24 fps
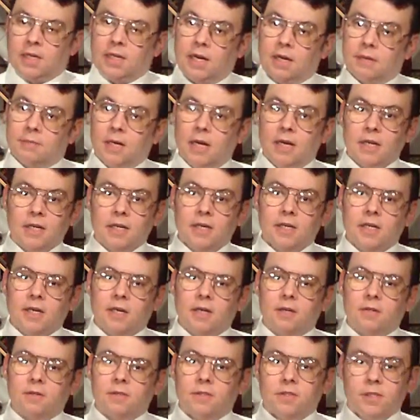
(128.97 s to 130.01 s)
Now, I'm not going to
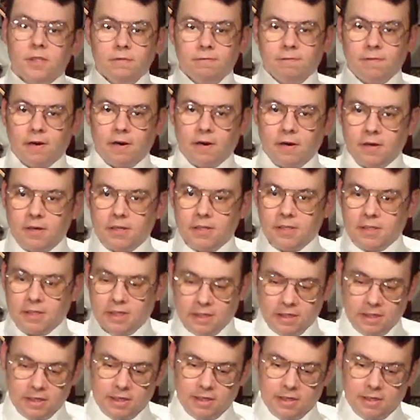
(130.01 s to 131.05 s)
go too far
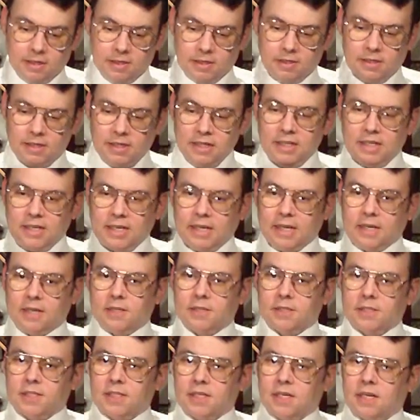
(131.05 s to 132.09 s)
into the
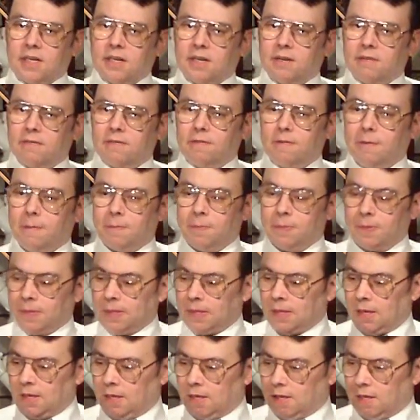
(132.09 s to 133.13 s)
details of
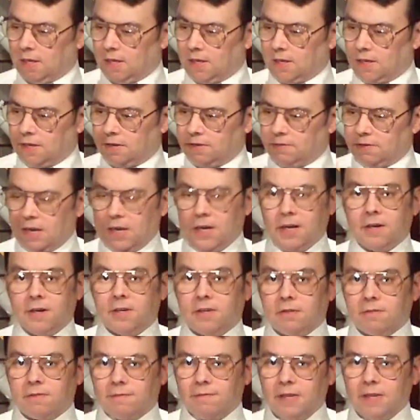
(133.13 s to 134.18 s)

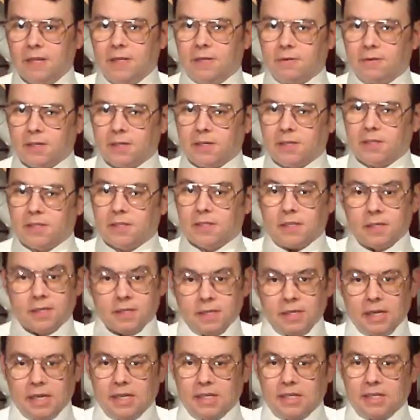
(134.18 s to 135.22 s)
aerial fingering
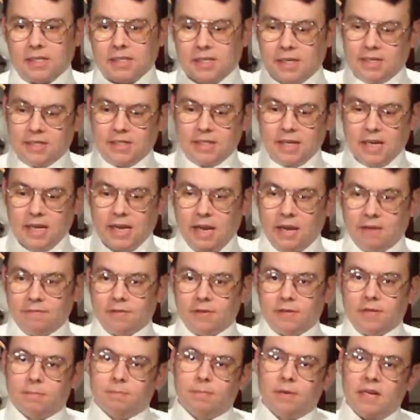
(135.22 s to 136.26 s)
as I
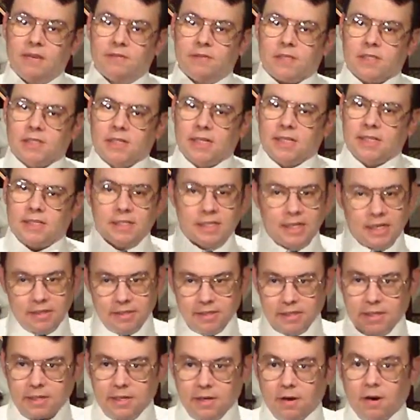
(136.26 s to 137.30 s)
have in the previous lessons,
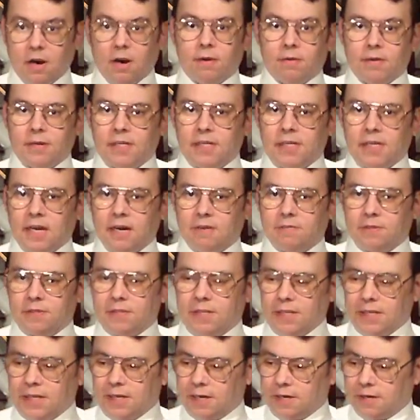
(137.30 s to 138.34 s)
as they are already
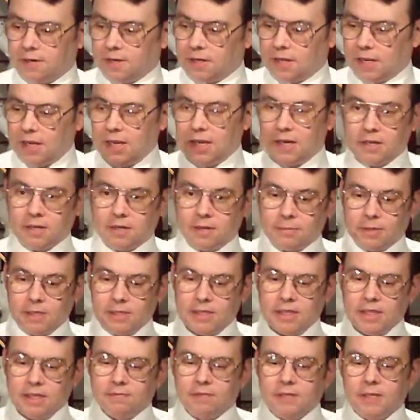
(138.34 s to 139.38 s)
covered there and on
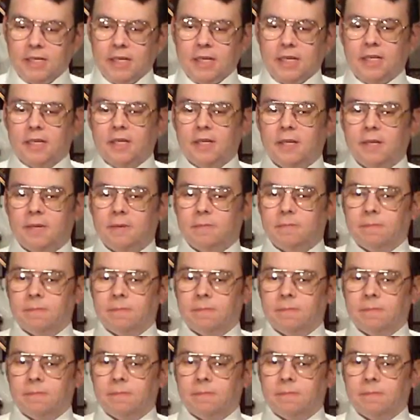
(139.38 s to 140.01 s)
my DVD.